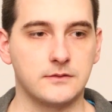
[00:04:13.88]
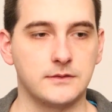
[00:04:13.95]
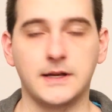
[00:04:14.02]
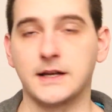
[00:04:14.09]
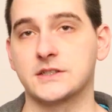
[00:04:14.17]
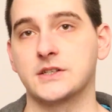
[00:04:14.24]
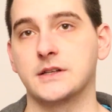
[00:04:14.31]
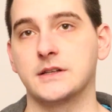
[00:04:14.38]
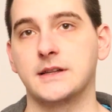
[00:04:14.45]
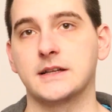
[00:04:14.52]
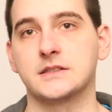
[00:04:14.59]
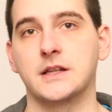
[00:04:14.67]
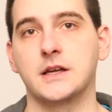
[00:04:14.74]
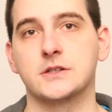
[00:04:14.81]

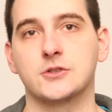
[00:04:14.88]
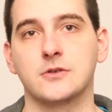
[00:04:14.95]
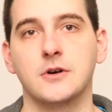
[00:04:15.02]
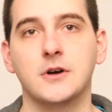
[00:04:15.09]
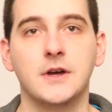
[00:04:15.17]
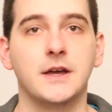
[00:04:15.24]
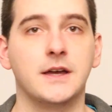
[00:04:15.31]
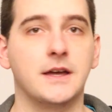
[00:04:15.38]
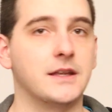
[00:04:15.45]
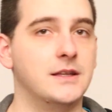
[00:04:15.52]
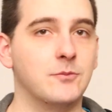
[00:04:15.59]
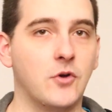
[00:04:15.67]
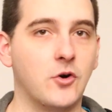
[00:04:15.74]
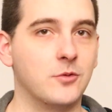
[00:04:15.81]
that's natural.
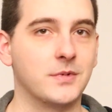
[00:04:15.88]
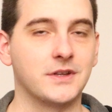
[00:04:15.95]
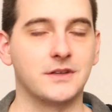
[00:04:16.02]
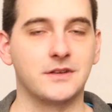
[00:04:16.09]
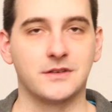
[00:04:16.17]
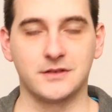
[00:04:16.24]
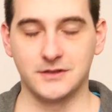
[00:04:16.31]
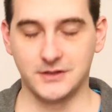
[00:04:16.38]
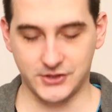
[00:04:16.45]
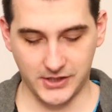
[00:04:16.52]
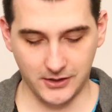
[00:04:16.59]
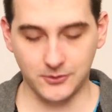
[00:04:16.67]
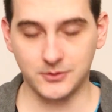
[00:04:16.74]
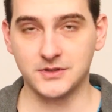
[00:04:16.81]
At the moment the
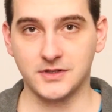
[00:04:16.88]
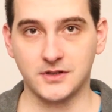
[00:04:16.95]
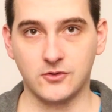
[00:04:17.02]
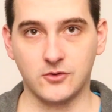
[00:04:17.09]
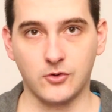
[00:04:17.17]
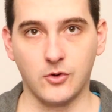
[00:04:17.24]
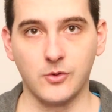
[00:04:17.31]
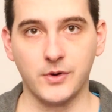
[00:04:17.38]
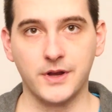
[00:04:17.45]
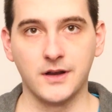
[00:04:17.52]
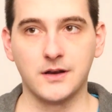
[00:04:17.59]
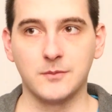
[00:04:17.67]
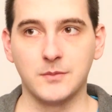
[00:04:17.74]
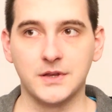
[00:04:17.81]
channel isn't
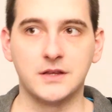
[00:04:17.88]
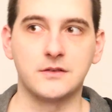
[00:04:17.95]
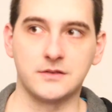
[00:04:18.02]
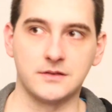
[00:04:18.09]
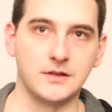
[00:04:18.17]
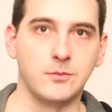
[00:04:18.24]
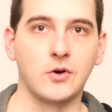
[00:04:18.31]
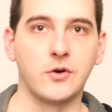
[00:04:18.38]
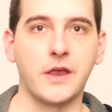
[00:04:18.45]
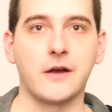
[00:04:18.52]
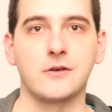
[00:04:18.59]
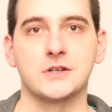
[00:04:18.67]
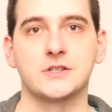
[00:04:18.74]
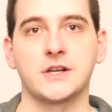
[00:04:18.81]
growing, but the
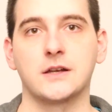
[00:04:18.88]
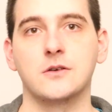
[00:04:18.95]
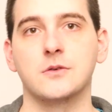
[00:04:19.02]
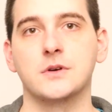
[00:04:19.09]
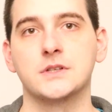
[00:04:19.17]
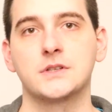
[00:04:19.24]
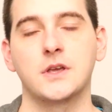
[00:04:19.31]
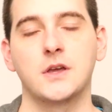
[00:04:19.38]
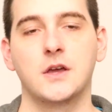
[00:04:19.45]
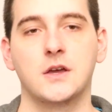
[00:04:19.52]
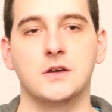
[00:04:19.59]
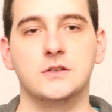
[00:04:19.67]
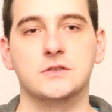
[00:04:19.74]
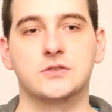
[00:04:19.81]
Bulgarian channel is,
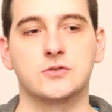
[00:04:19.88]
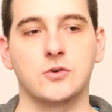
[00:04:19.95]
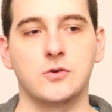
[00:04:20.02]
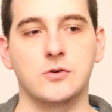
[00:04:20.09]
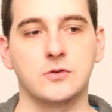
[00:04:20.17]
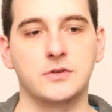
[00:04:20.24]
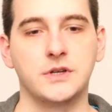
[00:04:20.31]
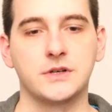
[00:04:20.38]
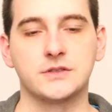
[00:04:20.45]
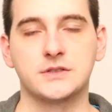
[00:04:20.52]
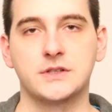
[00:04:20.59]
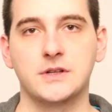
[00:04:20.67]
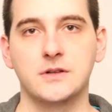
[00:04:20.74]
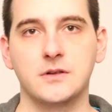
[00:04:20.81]
so
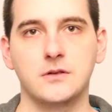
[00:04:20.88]
there's